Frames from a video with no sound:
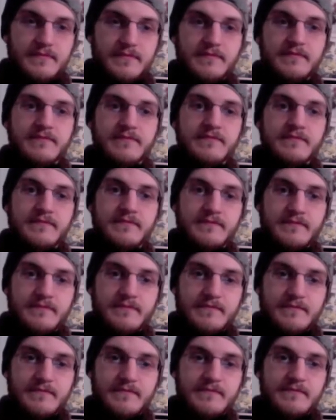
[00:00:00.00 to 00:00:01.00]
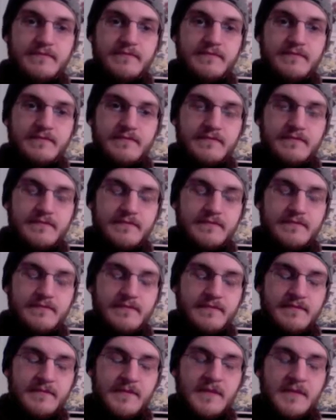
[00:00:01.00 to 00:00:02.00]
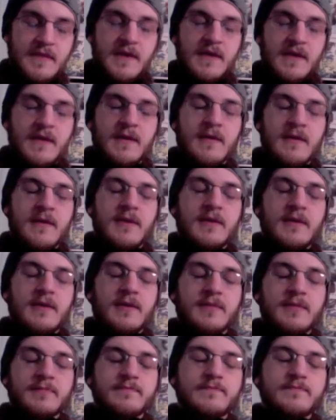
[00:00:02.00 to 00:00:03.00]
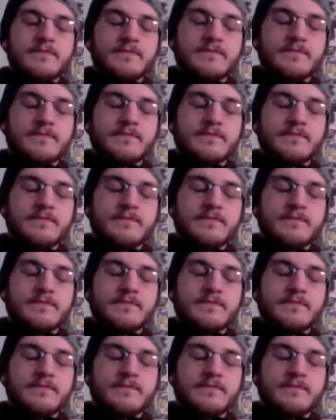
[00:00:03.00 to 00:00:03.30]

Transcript: (silent)